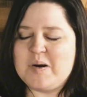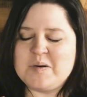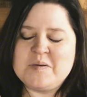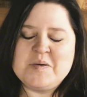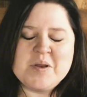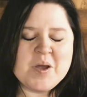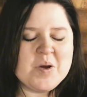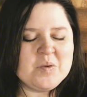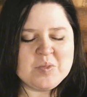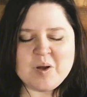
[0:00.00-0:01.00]
are
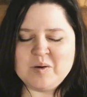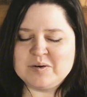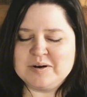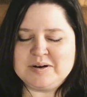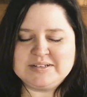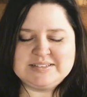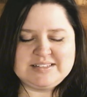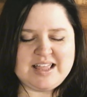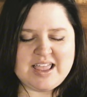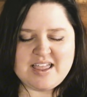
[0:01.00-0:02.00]
no longer a
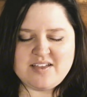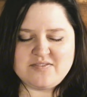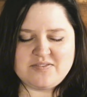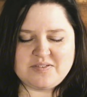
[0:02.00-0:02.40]
slave.